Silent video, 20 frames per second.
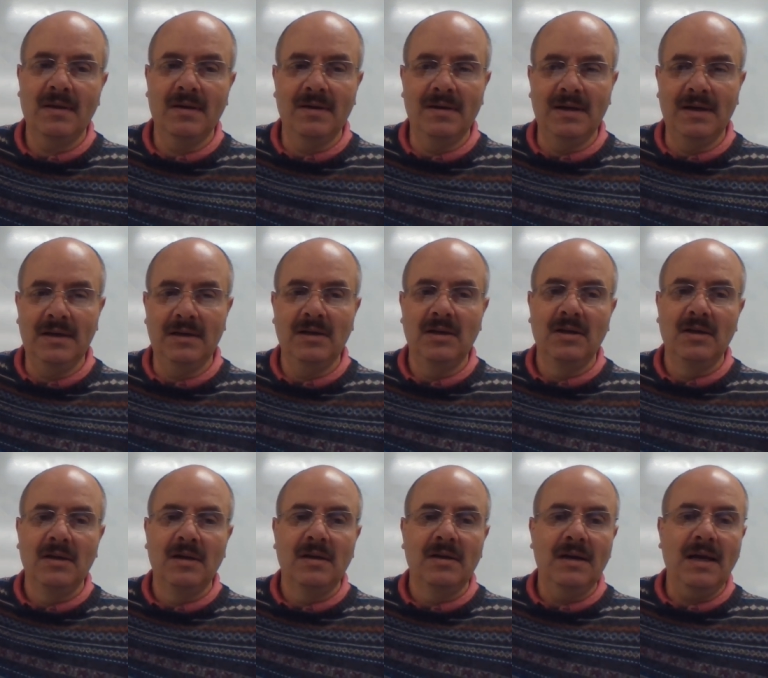Okay.
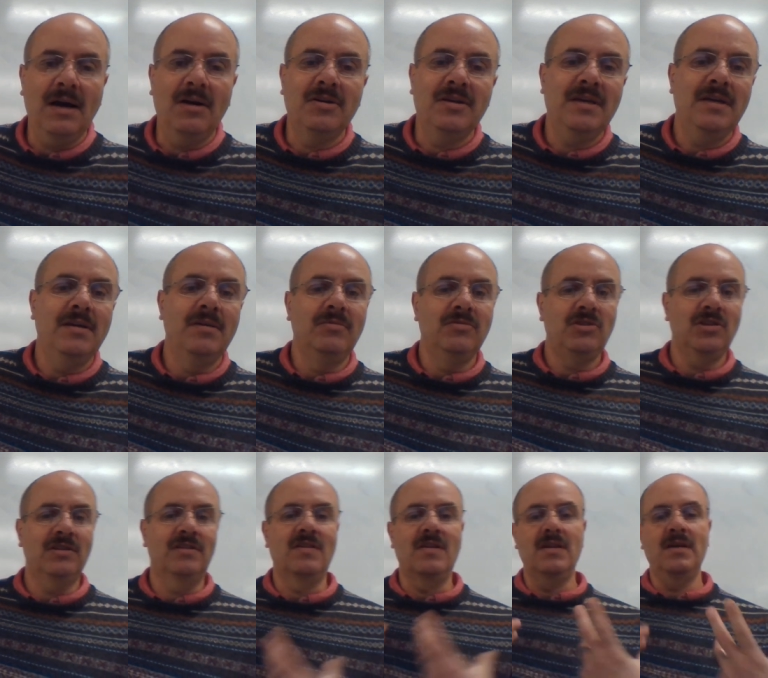Now again,
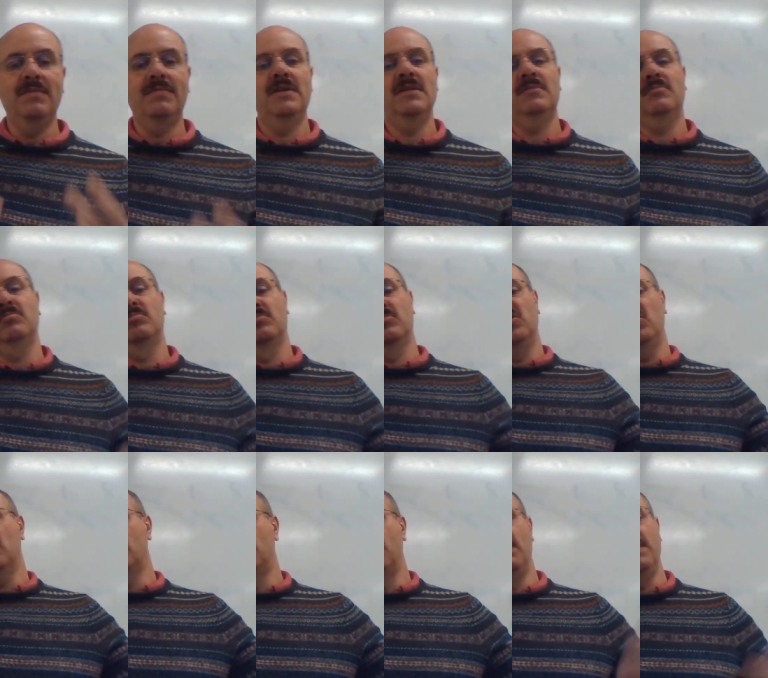just living,
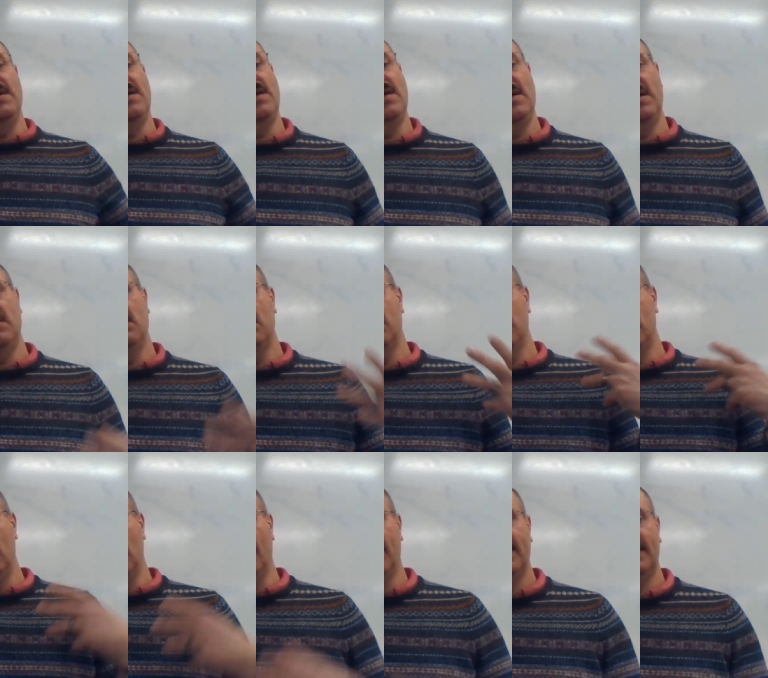just being
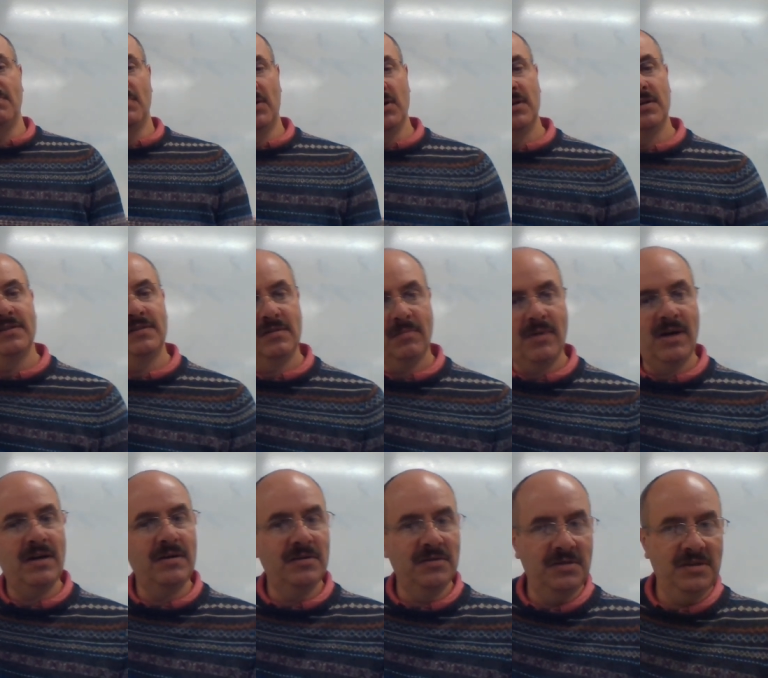does burn some
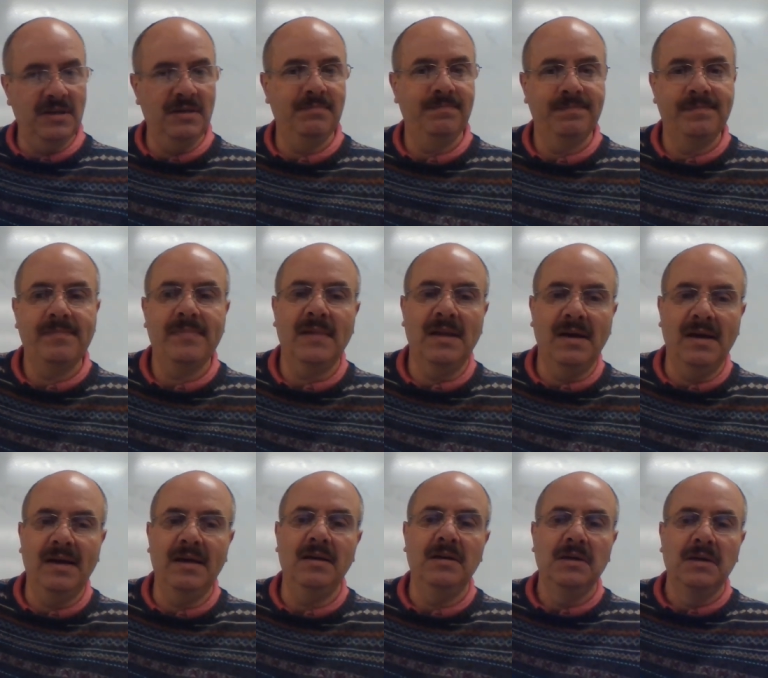energy,
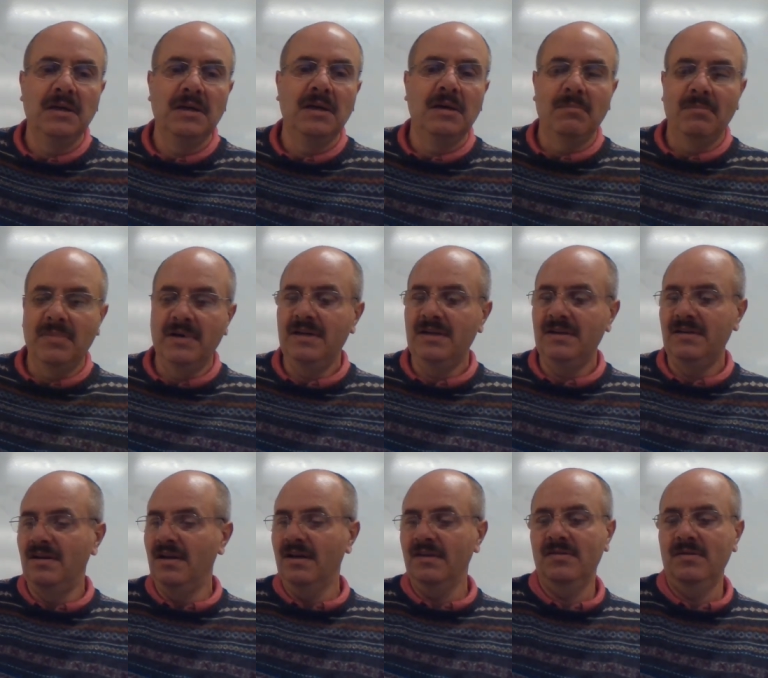right? But
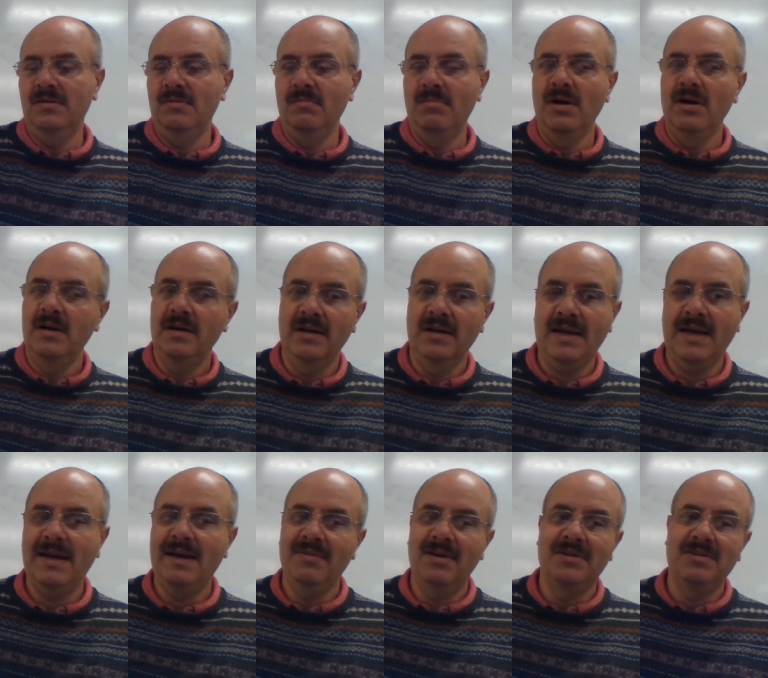it doesn't burn the
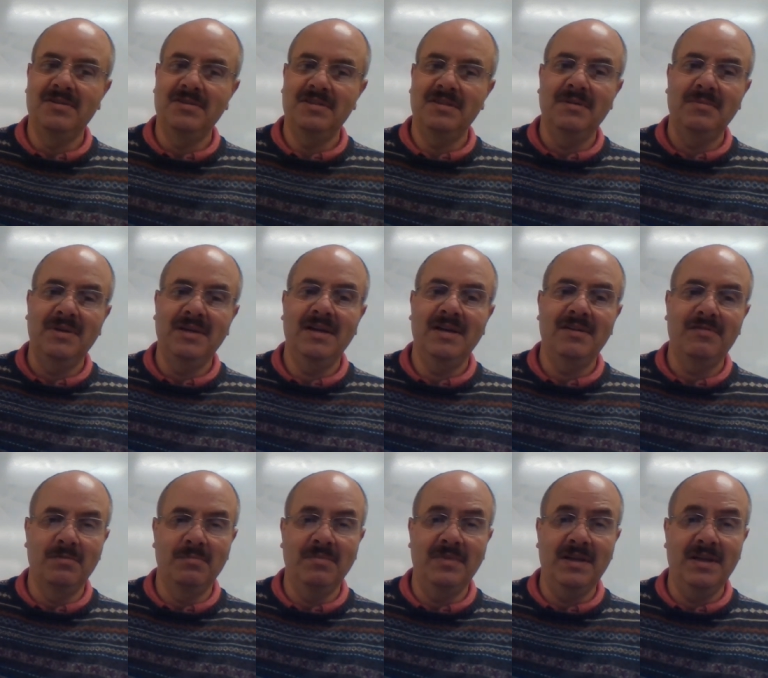kind of energy that we get
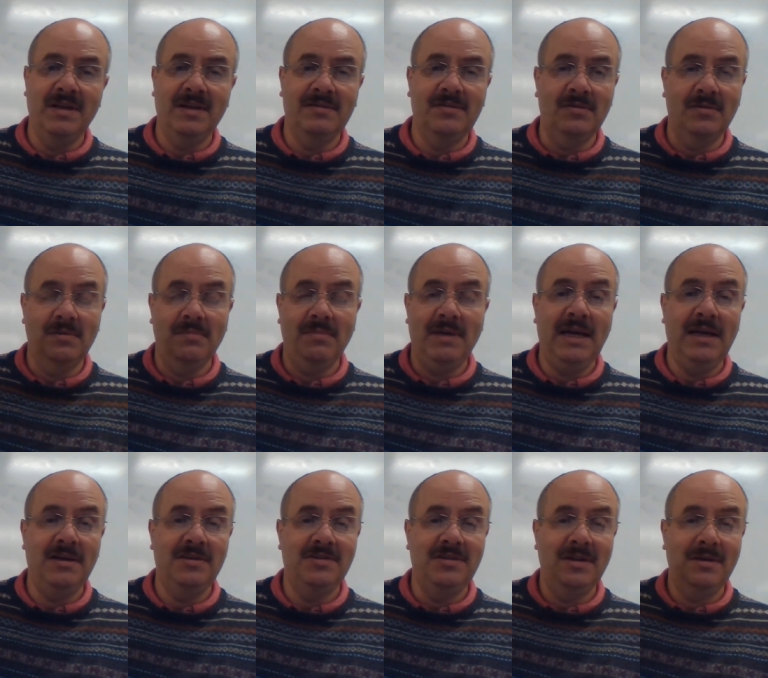from this or a
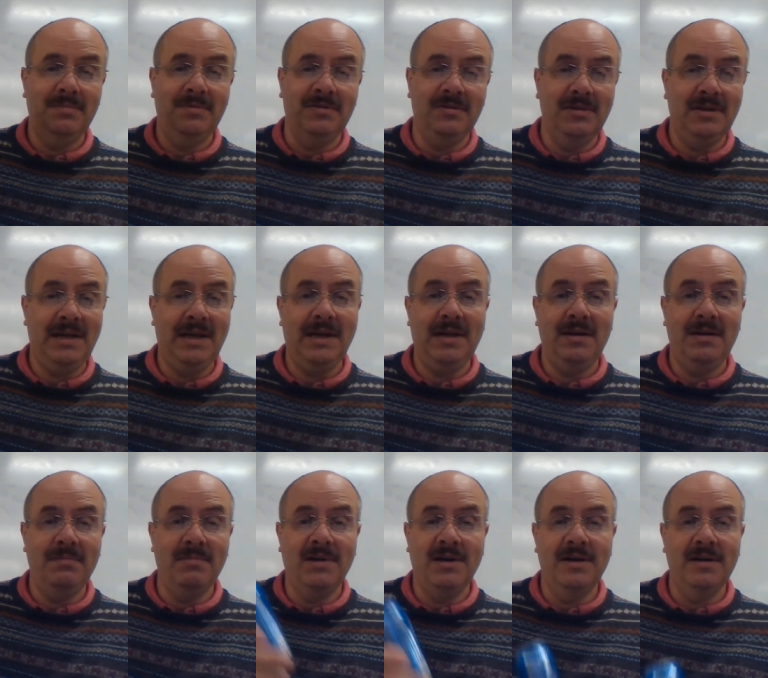bag of chips or a
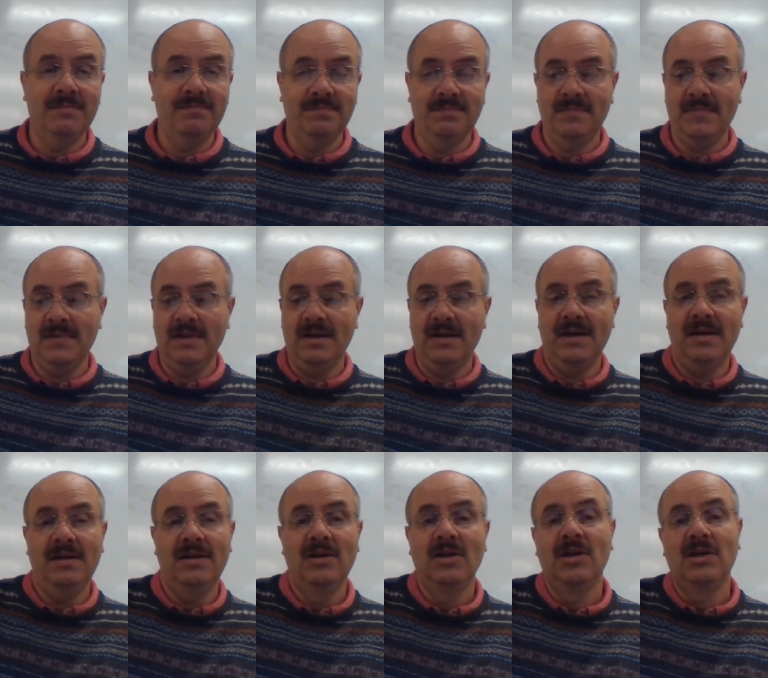candy bar,
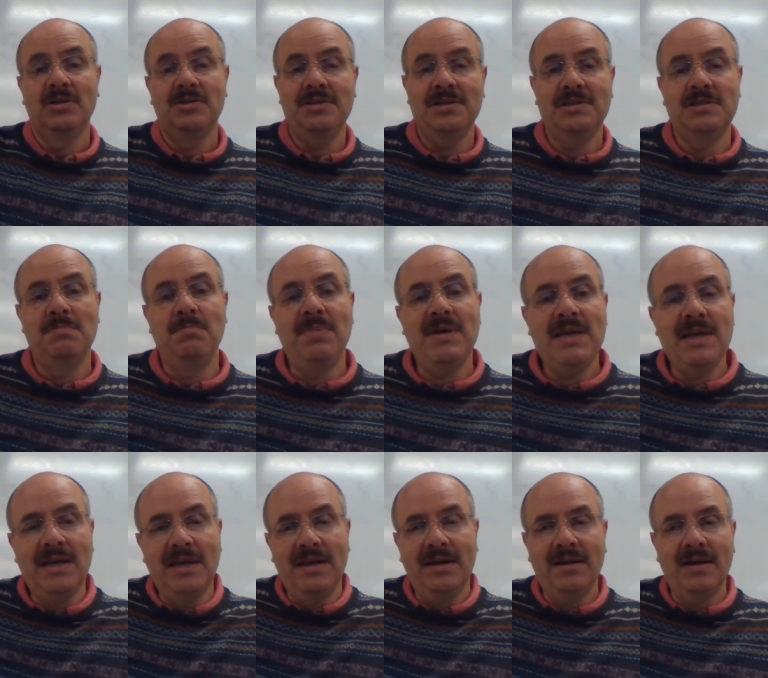right? Just
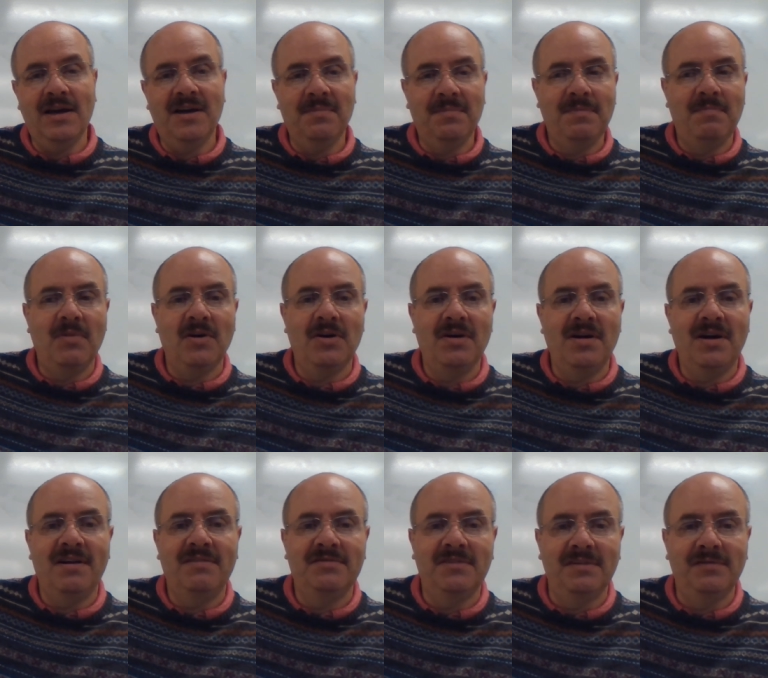being helps burn
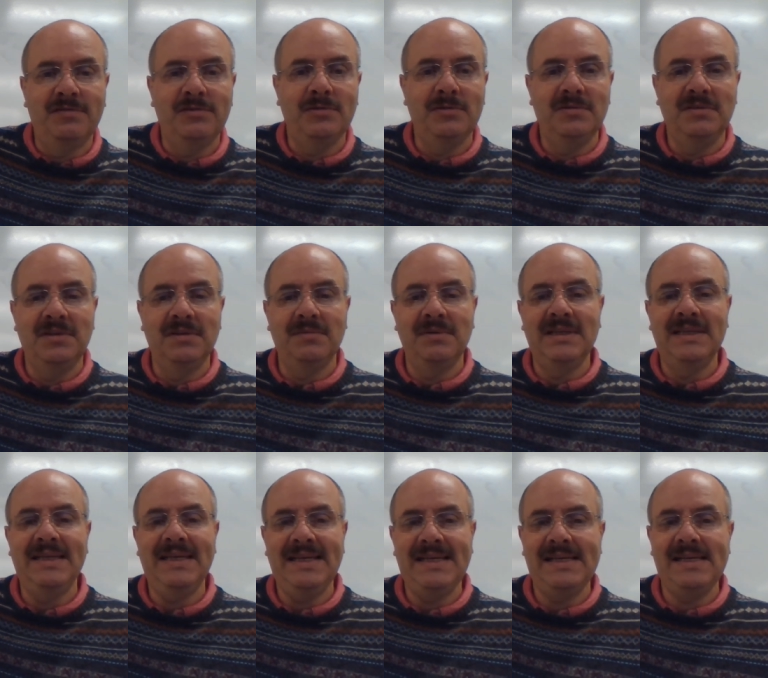off the food that
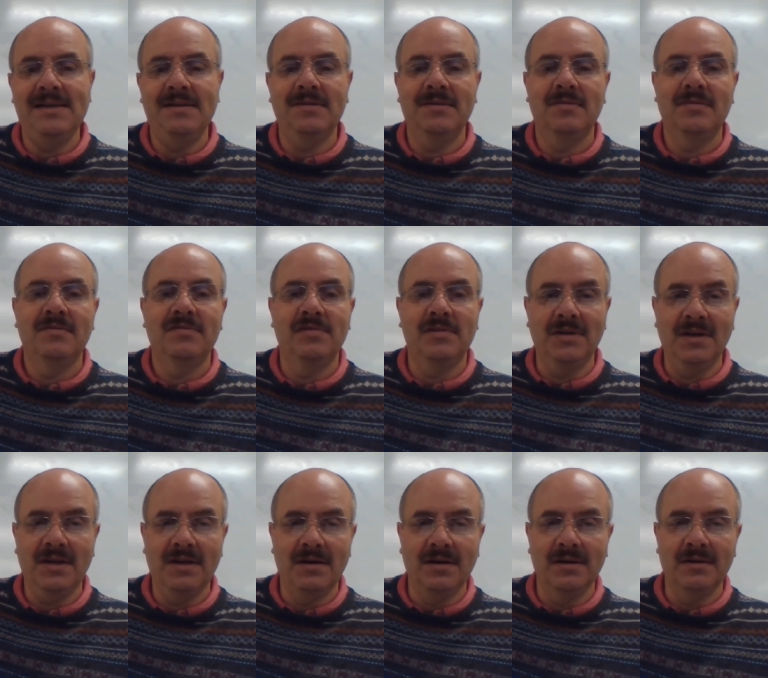we eat for
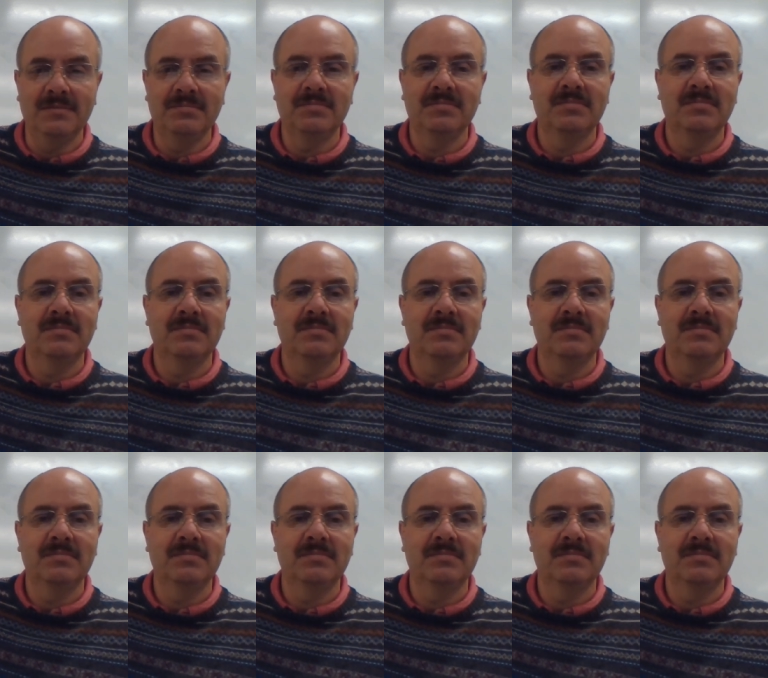dinner,